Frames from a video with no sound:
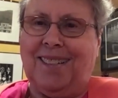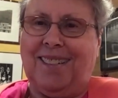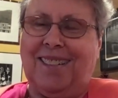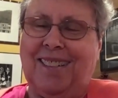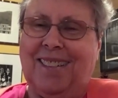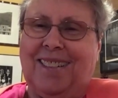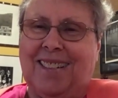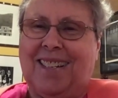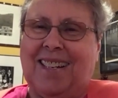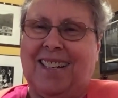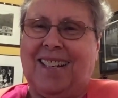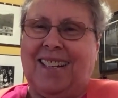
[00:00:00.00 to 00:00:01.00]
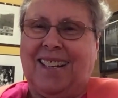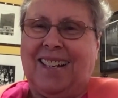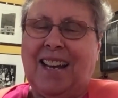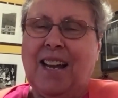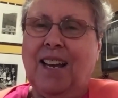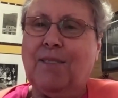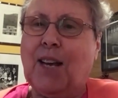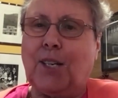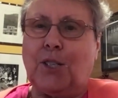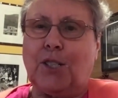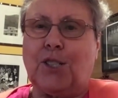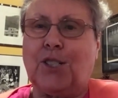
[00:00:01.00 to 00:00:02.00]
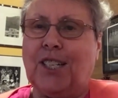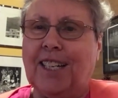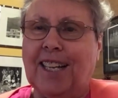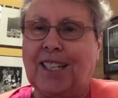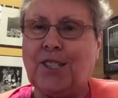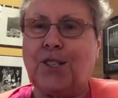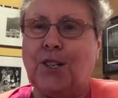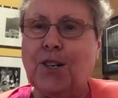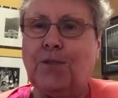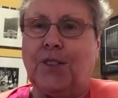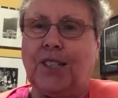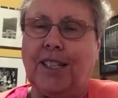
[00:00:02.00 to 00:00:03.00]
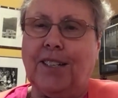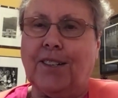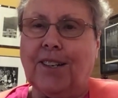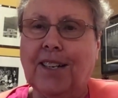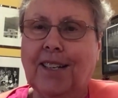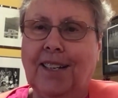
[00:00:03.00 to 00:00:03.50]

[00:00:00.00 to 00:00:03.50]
I'm not going to sit next to her for dinner.